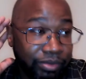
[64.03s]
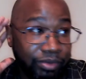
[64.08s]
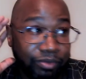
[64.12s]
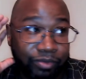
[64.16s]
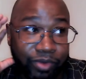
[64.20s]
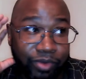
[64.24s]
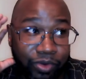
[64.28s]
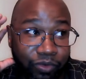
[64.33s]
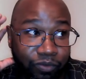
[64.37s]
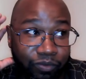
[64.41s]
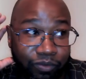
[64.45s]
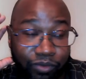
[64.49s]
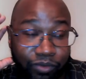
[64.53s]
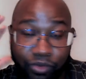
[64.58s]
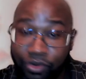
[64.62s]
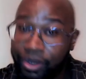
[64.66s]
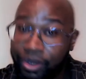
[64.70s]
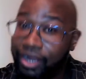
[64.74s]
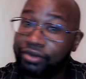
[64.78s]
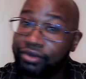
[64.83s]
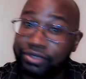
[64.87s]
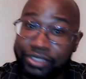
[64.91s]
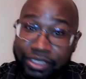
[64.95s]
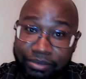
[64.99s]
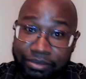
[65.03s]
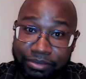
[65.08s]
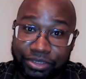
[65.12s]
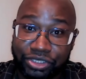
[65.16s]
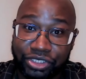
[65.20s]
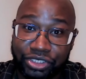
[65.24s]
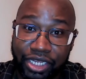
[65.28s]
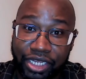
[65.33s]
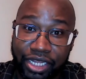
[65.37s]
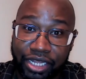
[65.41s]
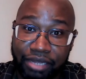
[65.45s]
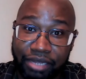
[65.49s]
to work more hours at my
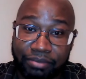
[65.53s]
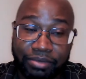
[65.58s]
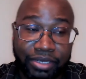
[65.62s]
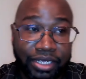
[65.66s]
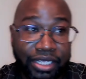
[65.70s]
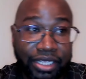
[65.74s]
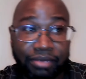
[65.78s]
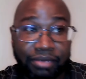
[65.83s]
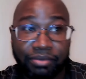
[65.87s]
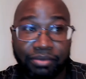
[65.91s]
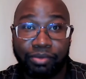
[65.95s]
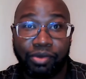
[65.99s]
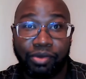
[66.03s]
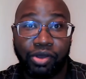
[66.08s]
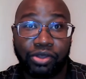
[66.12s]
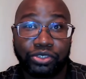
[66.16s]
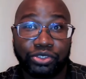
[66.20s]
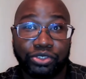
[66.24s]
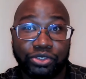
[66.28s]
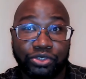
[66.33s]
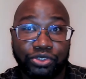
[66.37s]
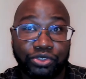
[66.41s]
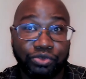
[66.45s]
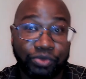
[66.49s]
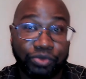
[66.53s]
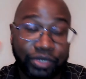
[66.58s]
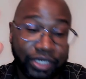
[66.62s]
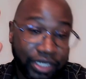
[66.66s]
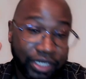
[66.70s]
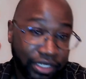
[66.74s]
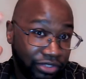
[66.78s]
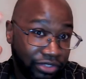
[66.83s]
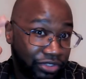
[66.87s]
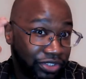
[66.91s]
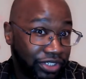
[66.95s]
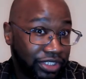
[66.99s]
job, but I'm also doing
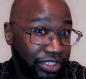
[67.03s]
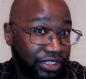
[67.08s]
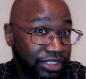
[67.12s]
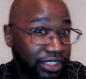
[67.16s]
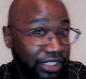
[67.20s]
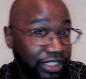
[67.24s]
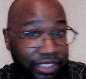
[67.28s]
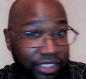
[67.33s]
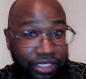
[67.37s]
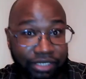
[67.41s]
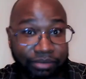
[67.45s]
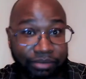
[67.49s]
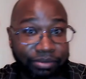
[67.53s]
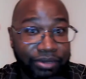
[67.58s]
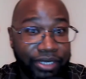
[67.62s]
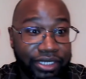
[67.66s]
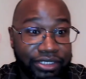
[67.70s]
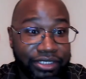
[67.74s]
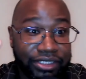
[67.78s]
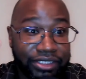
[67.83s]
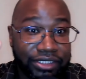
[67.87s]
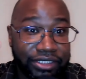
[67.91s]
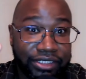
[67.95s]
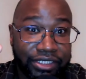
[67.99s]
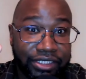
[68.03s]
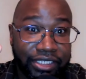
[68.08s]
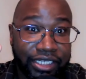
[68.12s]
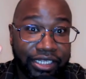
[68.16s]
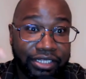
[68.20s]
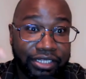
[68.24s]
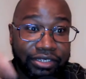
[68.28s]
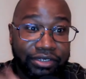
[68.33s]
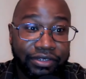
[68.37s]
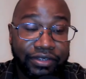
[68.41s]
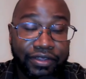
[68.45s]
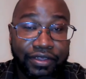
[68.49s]
other things, getting other projects
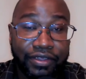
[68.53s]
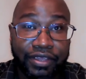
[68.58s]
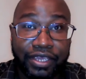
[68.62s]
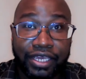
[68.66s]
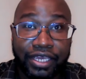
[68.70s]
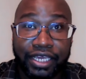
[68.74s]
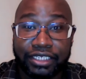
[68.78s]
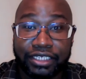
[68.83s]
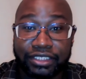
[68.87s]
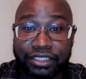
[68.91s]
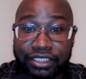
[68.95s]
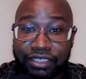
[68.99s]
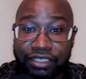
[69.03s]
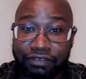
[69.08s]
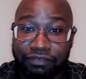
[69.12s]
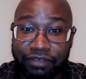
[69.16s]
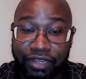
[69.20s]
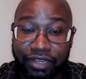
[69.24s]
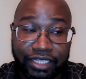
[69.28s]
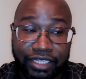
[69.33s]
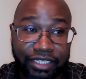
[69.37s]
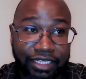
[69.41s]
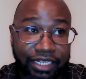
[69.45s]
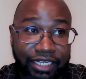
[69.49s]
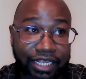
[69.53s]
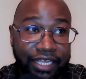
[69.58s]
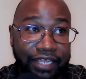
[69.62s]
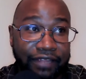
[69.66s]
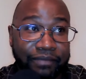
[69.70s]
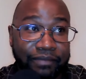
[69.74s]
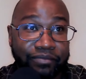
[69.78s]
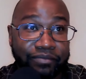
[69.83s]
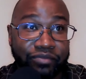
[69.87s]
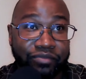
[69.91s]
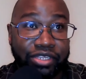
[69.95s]
together and stuff like that.